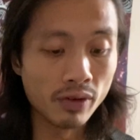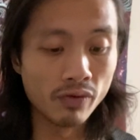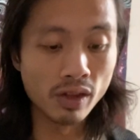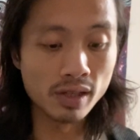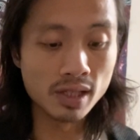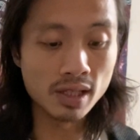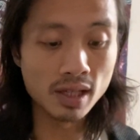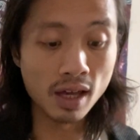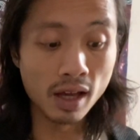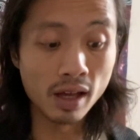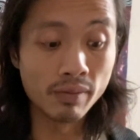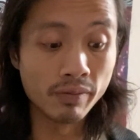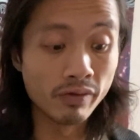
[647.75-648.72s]
of this
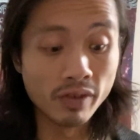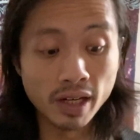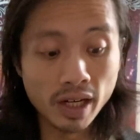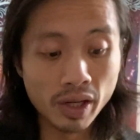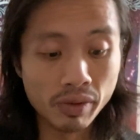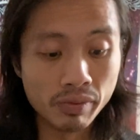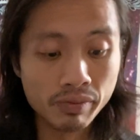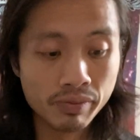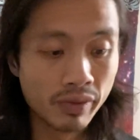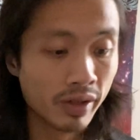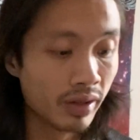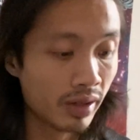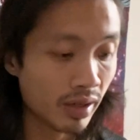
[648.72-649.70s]
uh, video
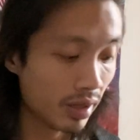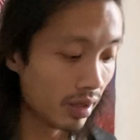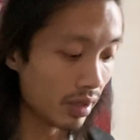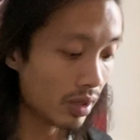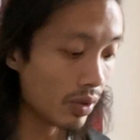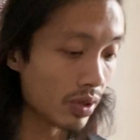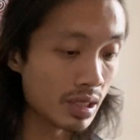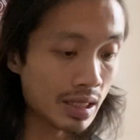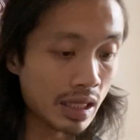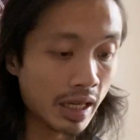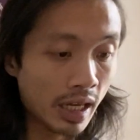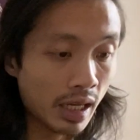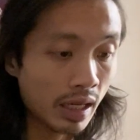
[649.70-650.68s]
you are
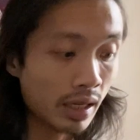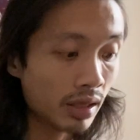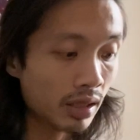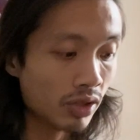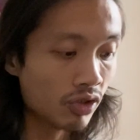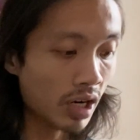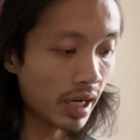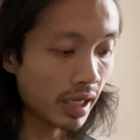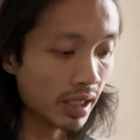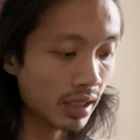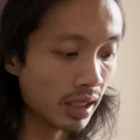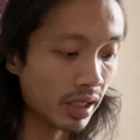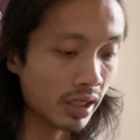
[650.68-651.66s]
slaying the
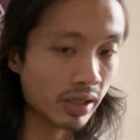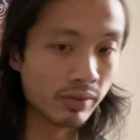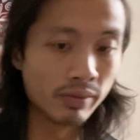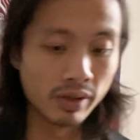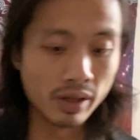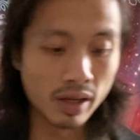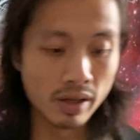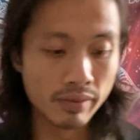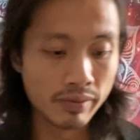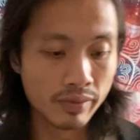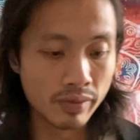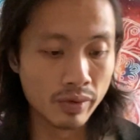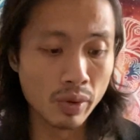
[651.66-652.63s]
dragon here
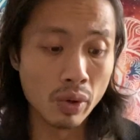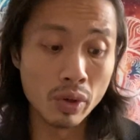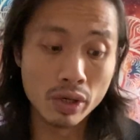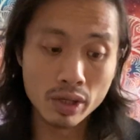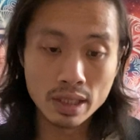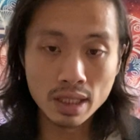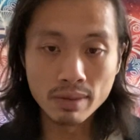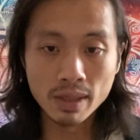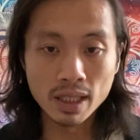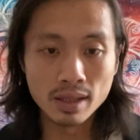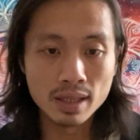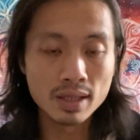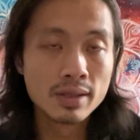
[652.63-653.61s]
or your
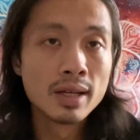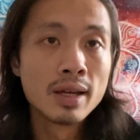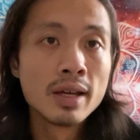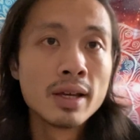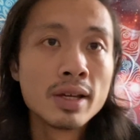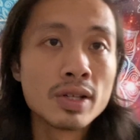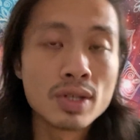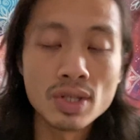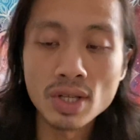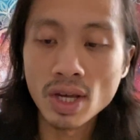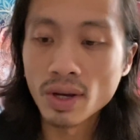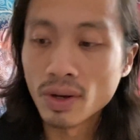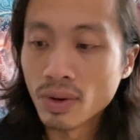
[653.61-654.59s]
demons.
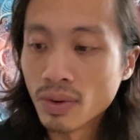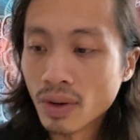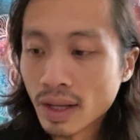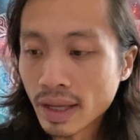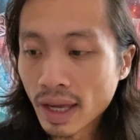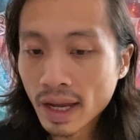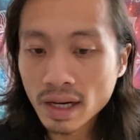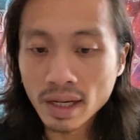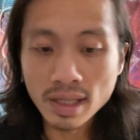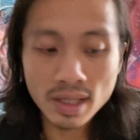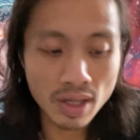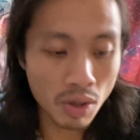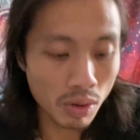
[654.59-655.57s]
So
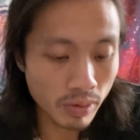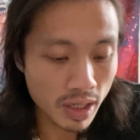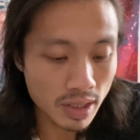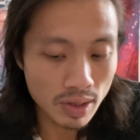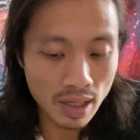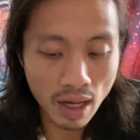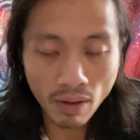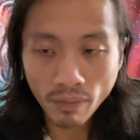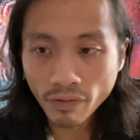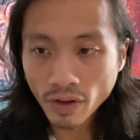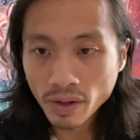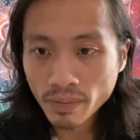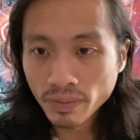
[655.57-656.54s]
Aries, hope this was
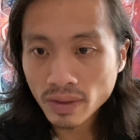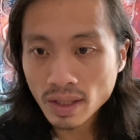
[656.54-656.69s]
helpful.